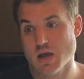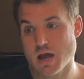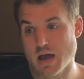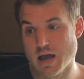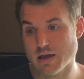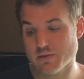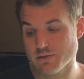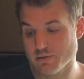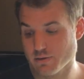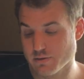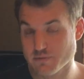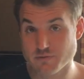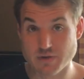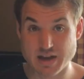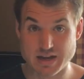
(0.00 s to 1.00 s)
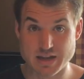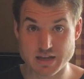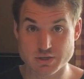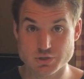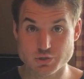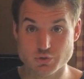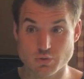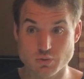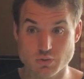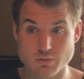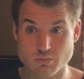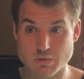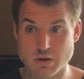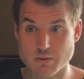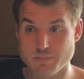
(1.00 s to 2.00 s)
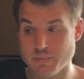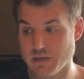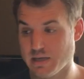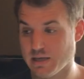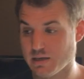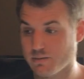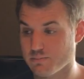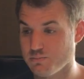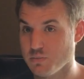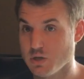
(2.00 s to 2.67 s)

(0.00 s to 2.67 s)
and their financial well-being.